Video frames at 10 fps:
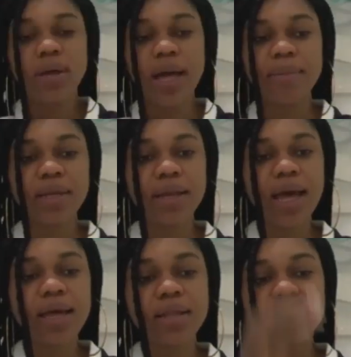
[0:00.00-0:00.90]
I mean,
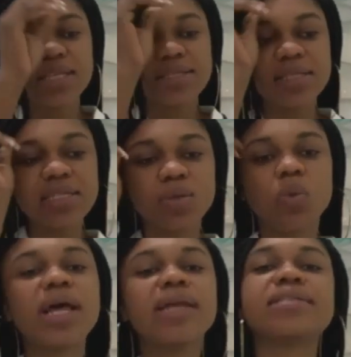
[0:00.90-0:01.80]
this season,
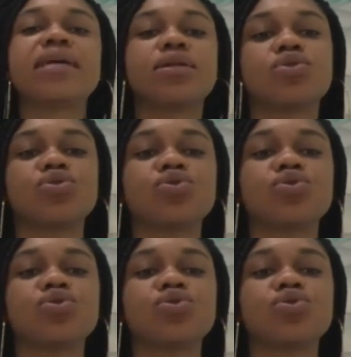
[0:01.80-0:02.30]
what I decided to